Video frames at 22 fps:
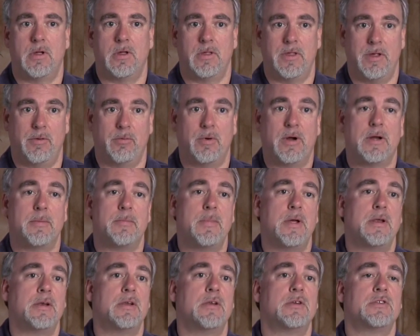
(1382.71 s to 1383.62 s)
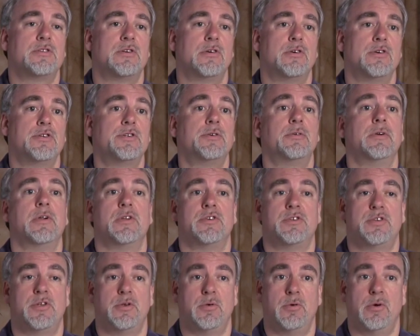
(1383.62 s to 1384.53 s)
They recommended surgery on
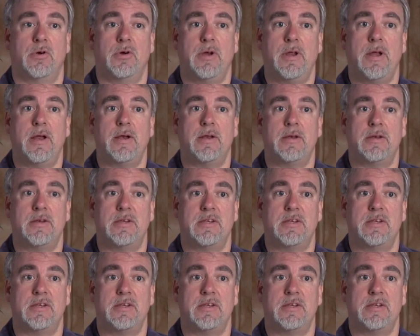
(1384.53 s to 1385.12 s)
2 herniated